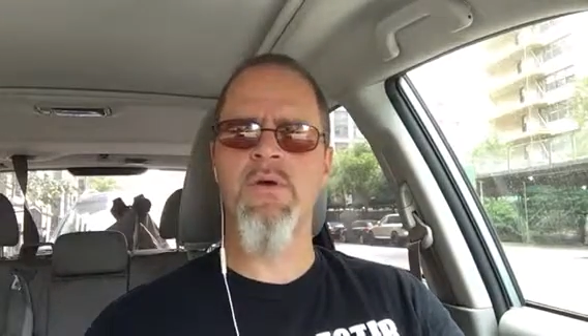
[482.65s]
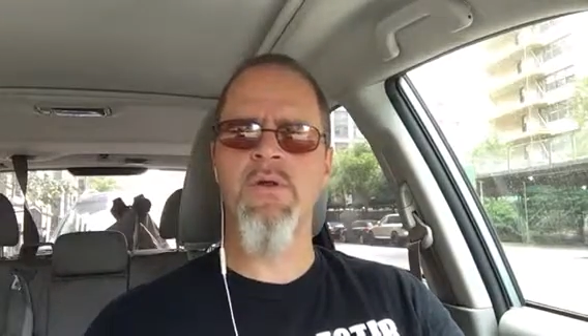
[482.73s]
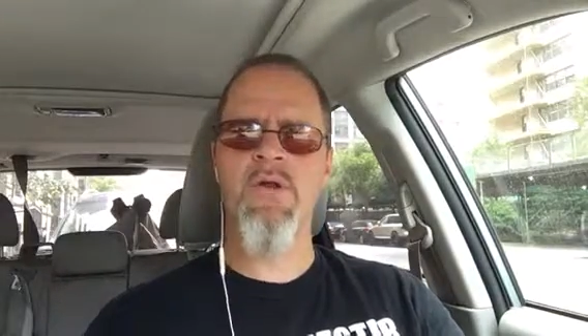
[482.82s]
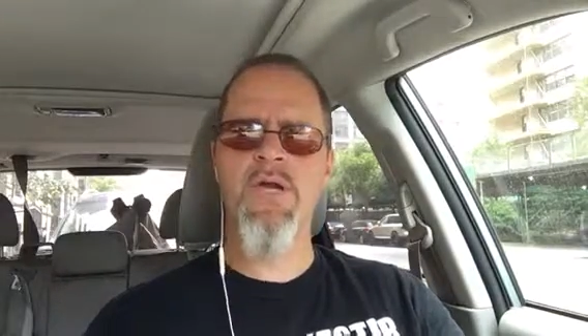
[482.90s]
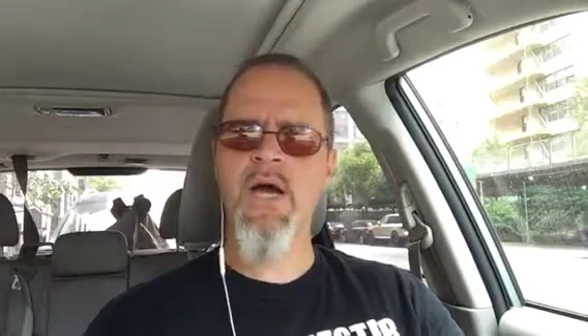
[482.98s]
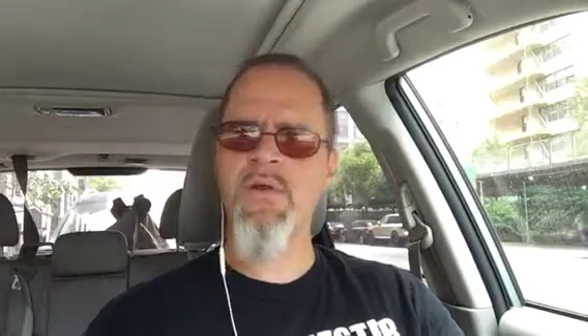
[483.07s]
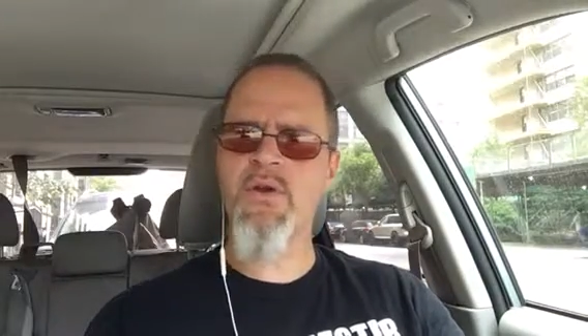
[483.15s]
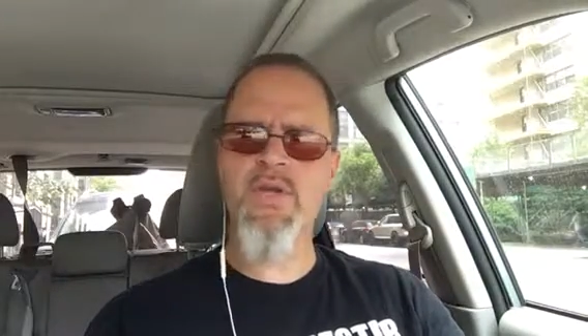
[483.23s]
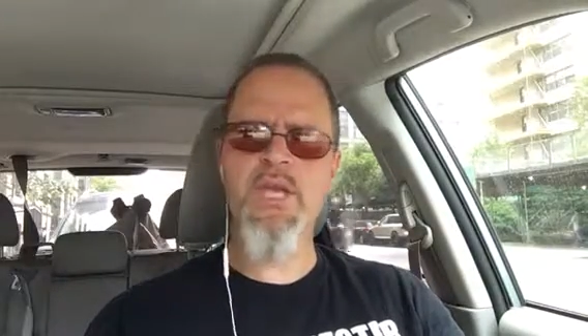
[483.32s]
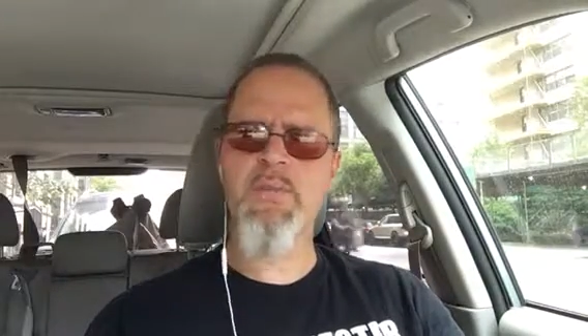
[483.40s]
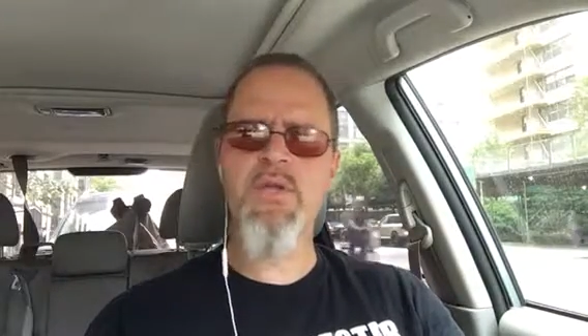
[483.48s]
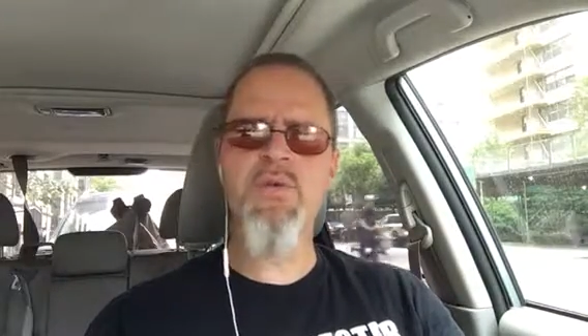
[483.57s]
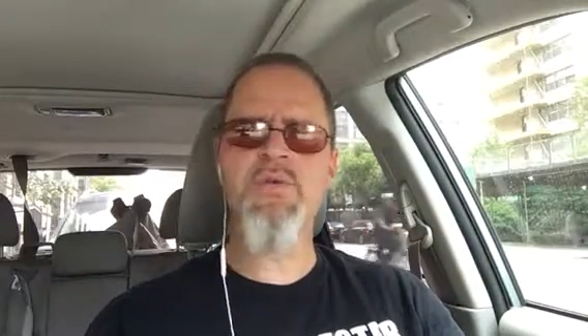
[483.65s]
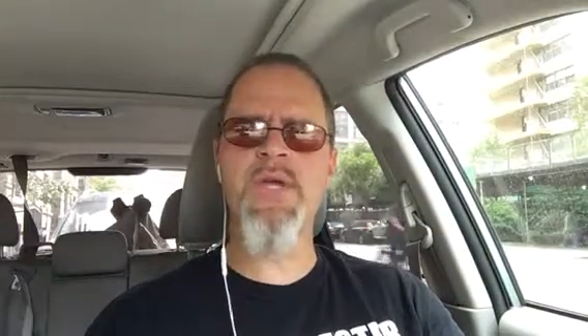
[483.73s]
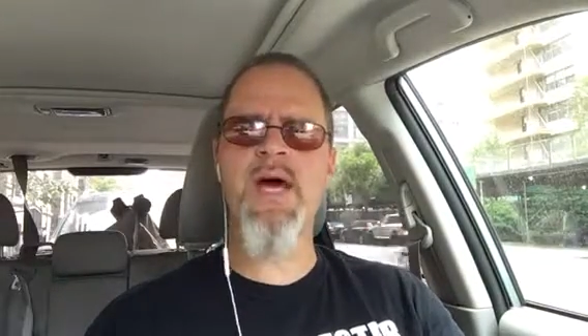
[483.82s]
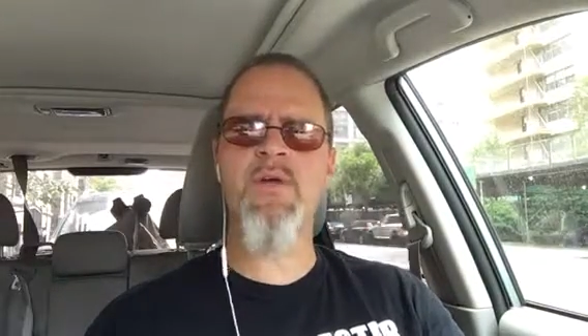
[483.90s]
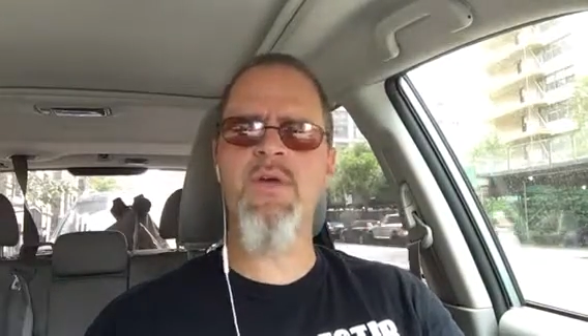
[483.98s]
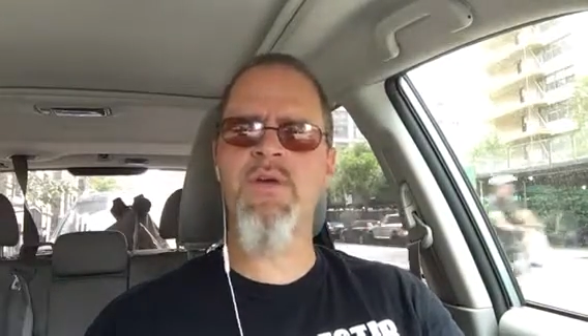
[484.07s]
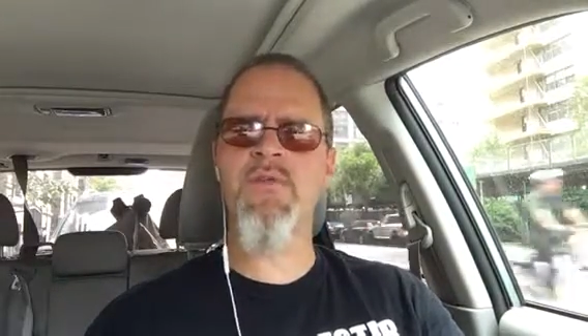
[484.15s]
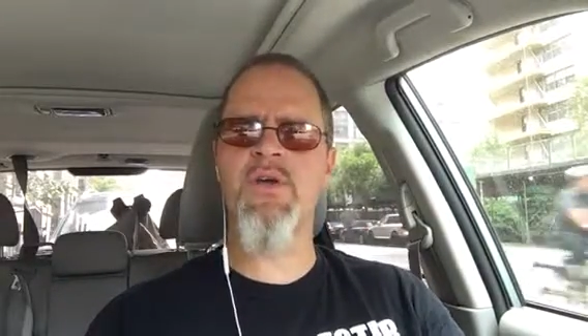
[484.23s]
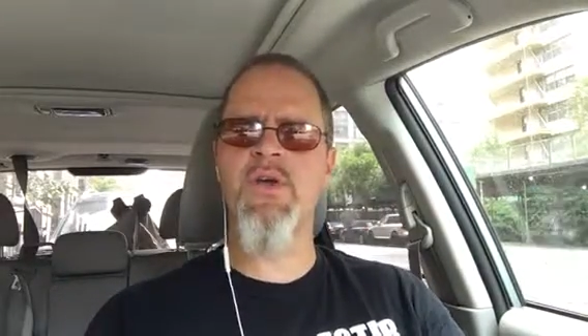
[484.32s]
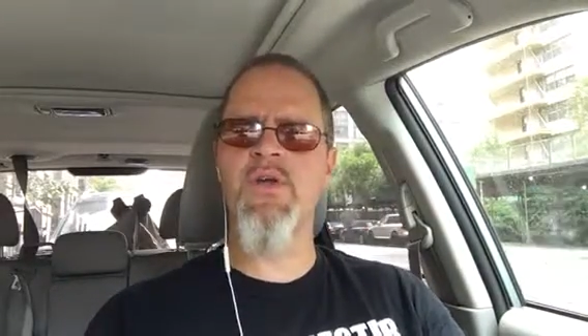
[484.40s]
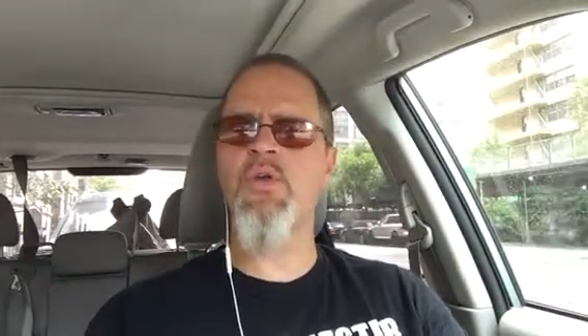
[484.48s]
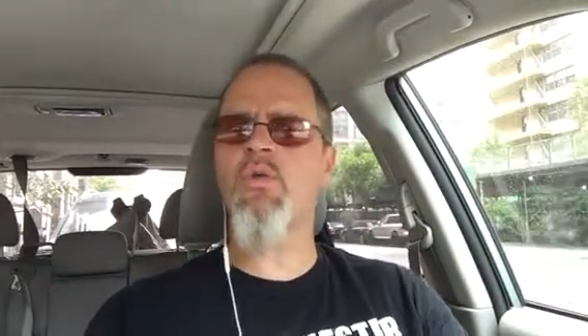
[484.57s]
look at how they're keeping you down you have the
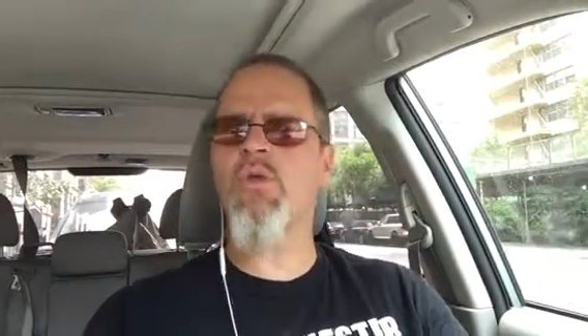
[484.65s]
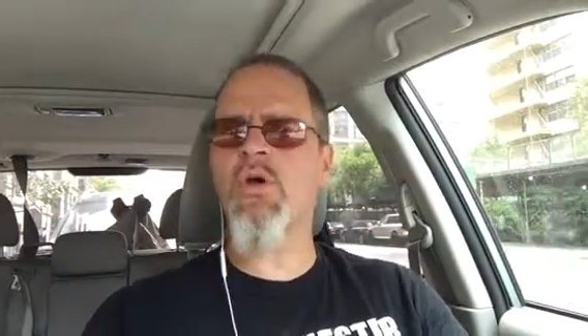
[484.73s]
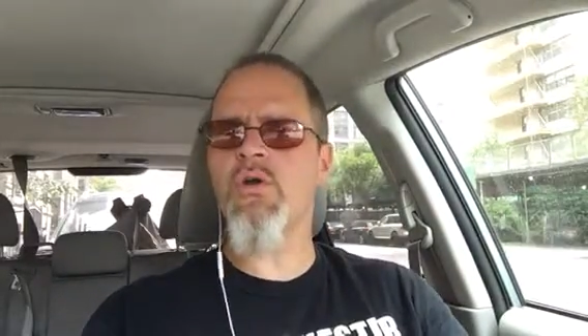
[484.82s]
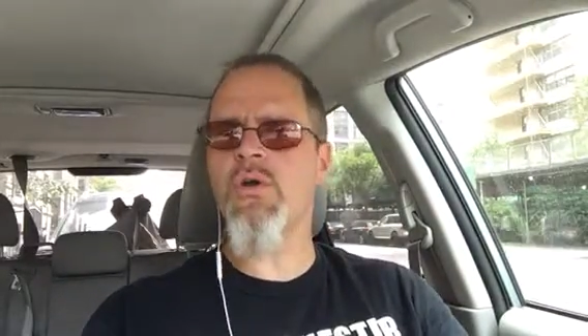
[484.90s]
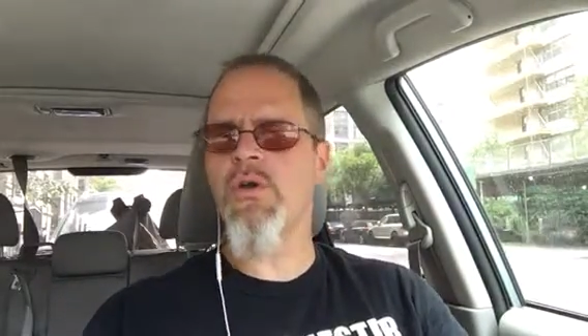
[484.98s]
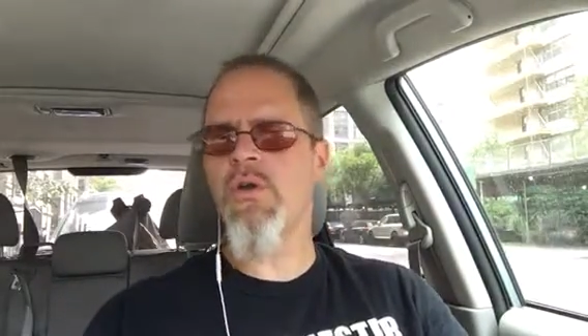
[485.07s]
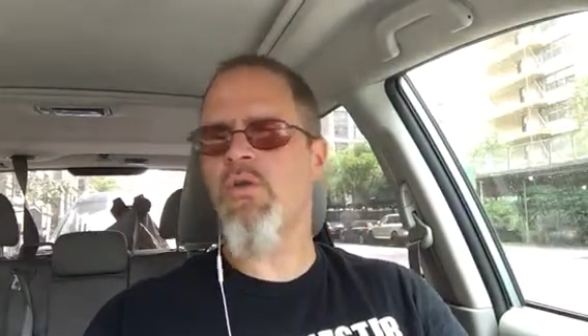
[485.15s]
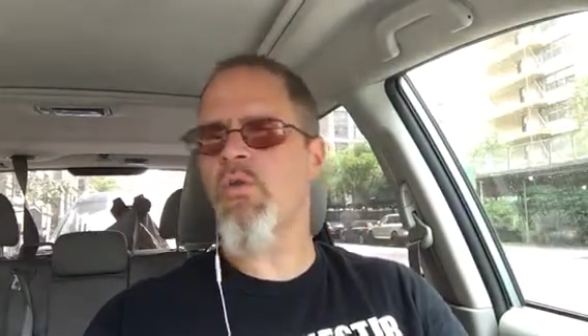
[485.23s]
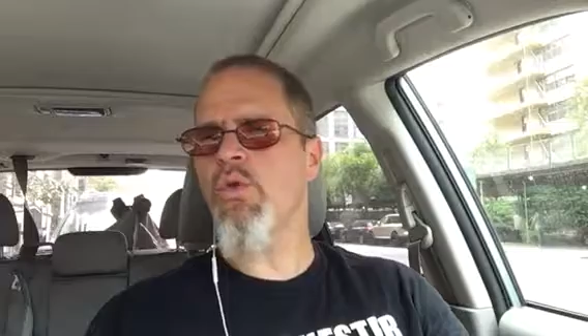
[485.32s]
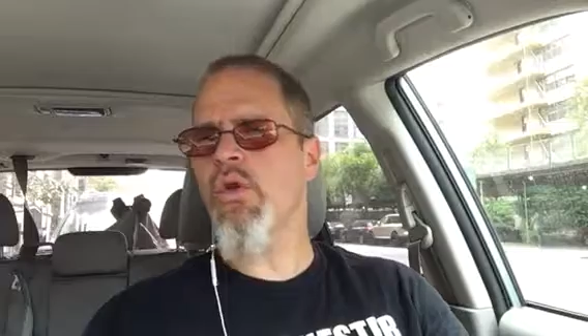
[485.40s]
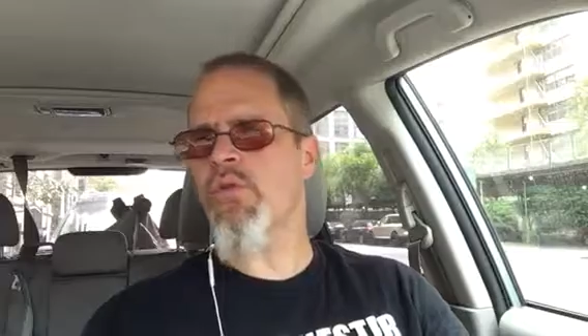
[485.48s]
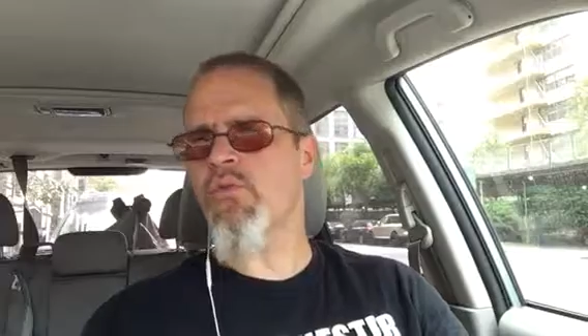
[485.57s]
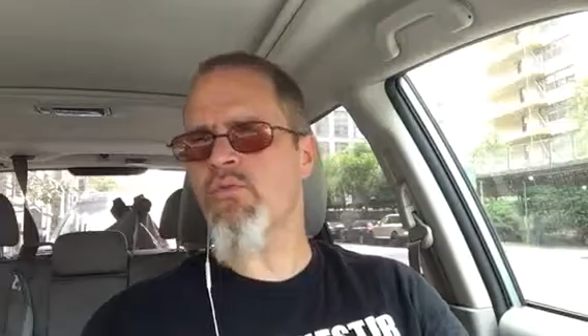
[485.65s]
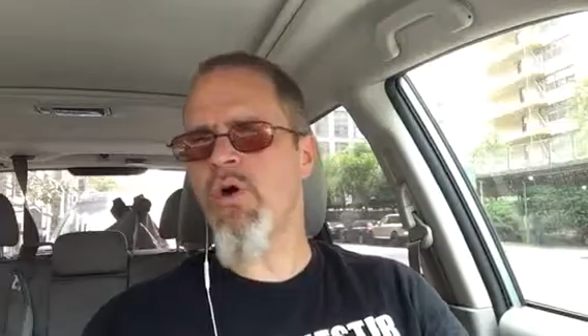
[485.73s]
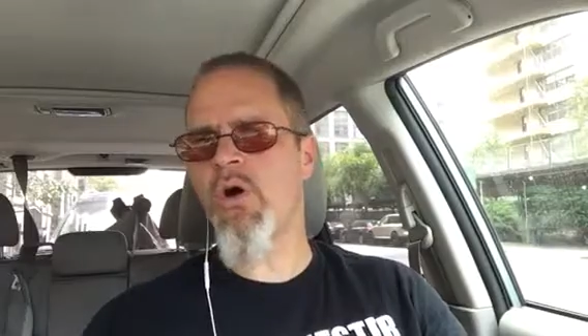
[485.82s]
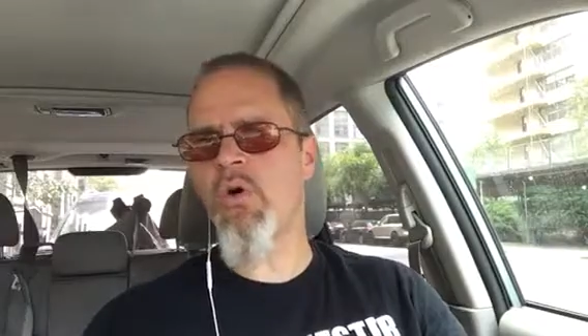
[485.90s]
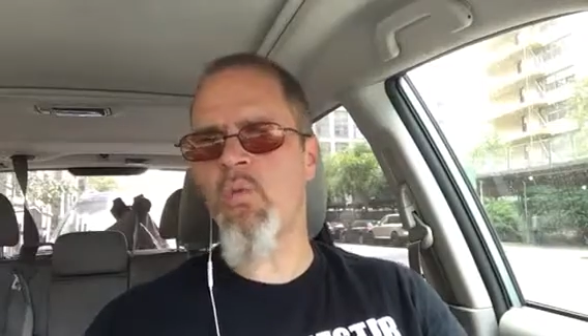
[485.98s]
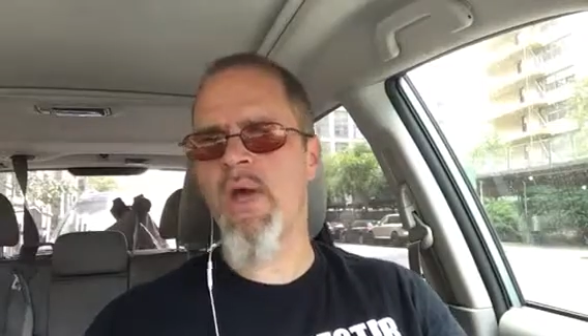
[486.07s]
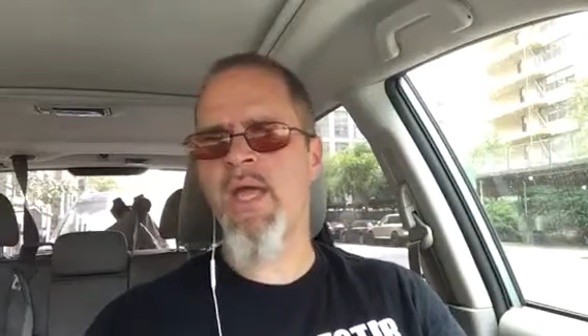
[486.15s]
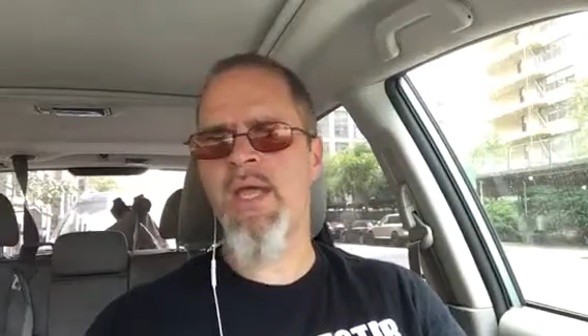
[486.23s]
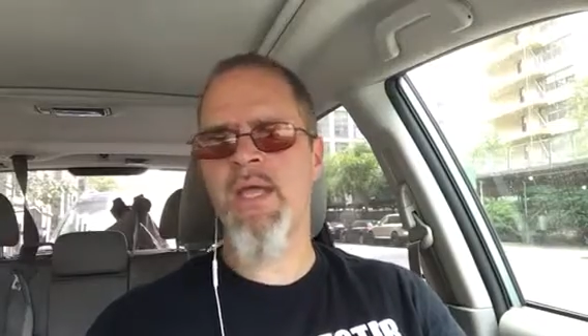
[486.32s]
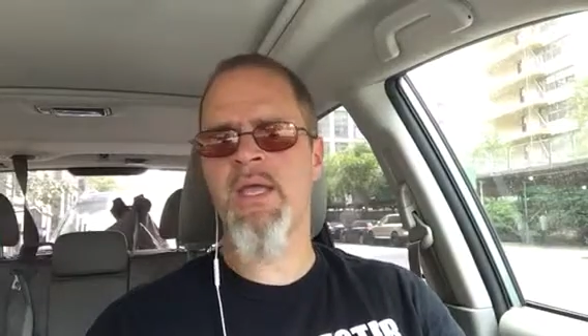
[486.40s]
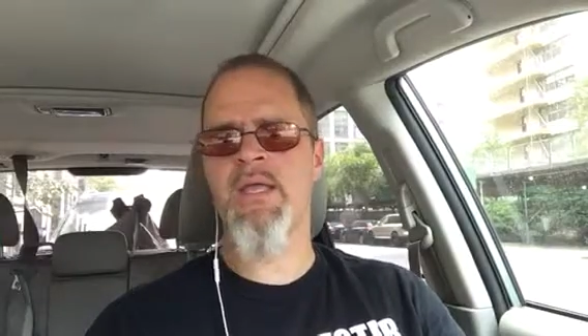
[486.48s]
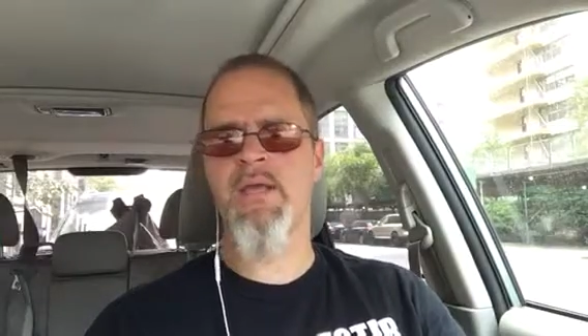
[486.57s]
you look you look the wrong
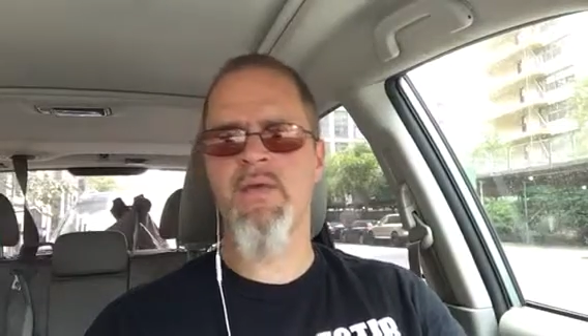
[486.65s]
way